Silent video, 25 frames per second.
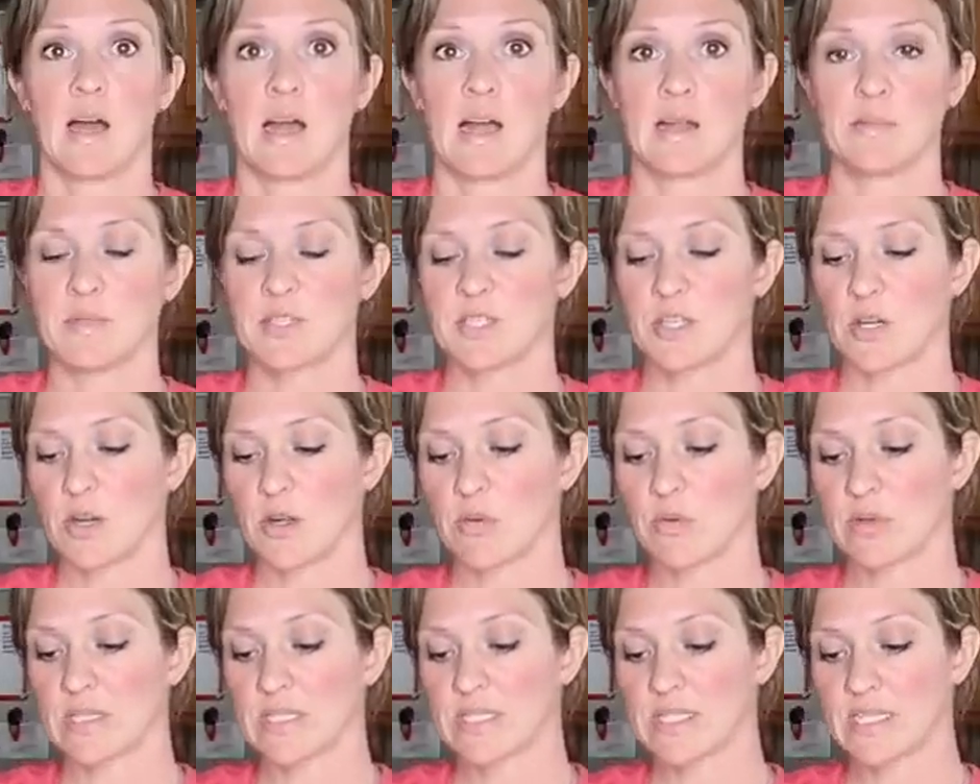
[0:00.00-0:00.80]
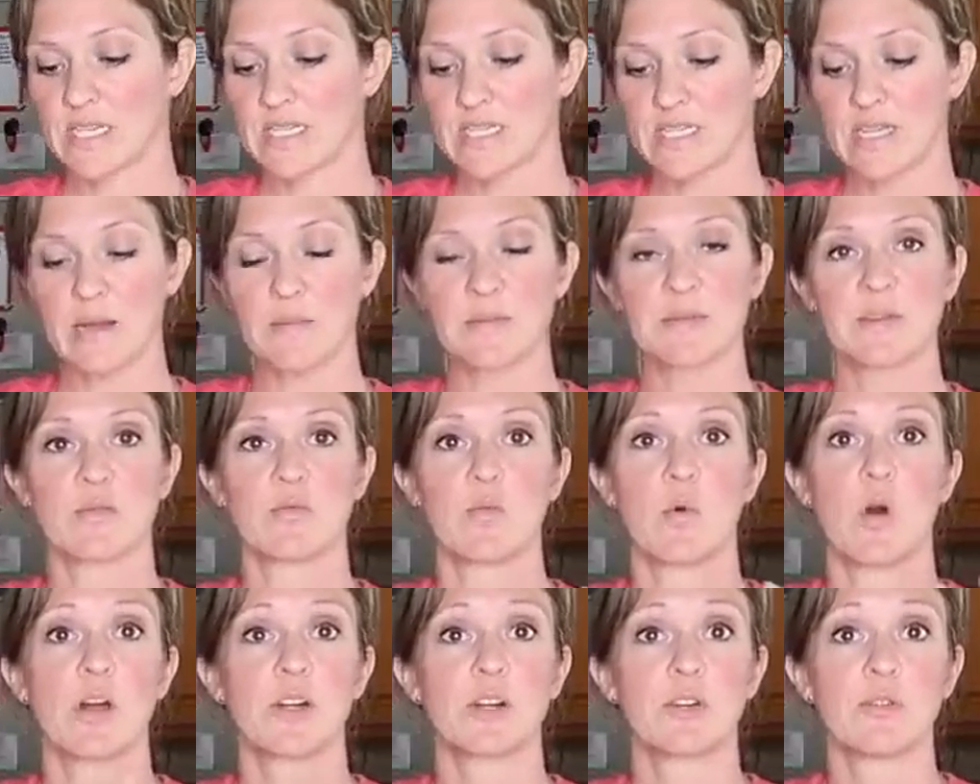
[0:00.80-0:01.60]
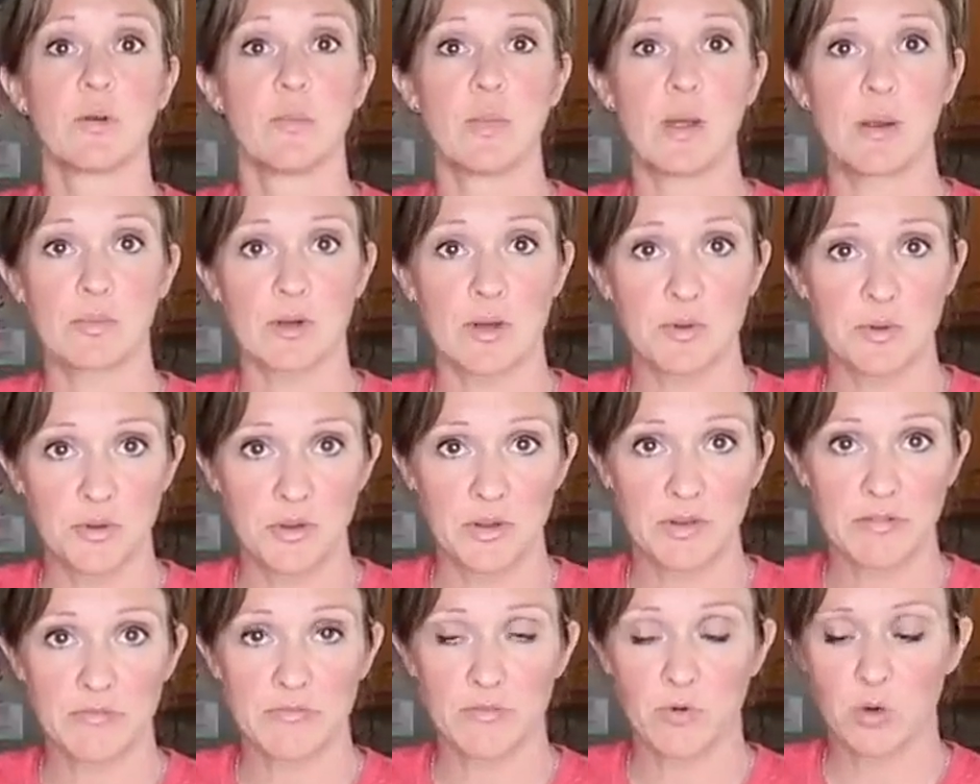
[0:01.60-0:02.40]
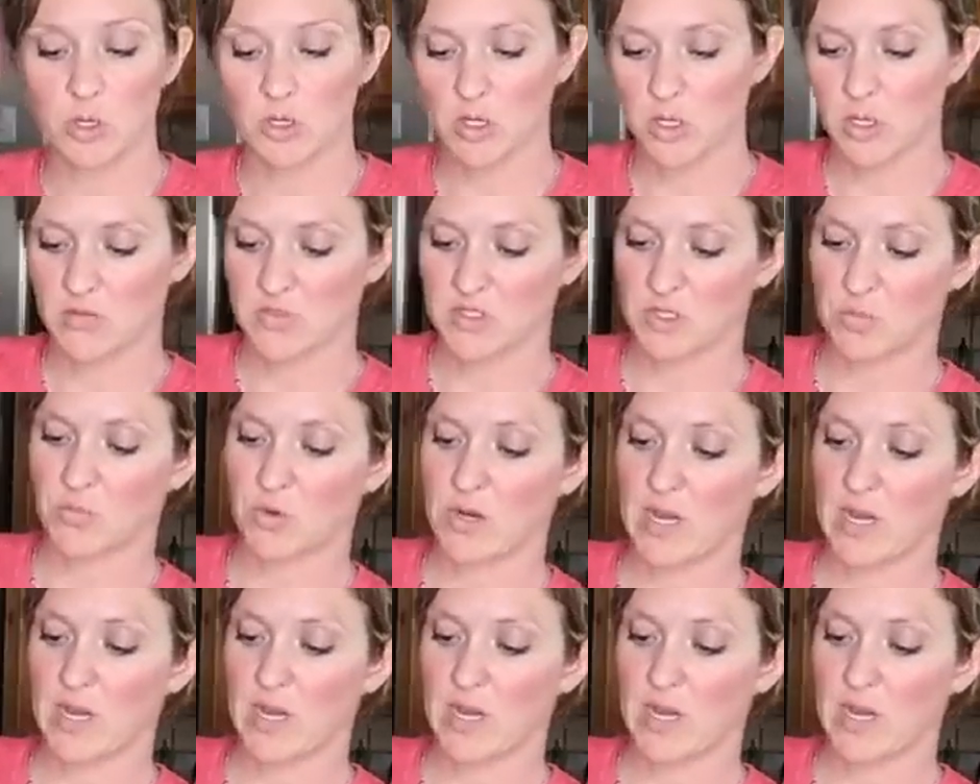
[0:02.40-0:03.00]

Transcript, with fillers: I'm starting with six cups of water. Remember, I'm doing four loaves of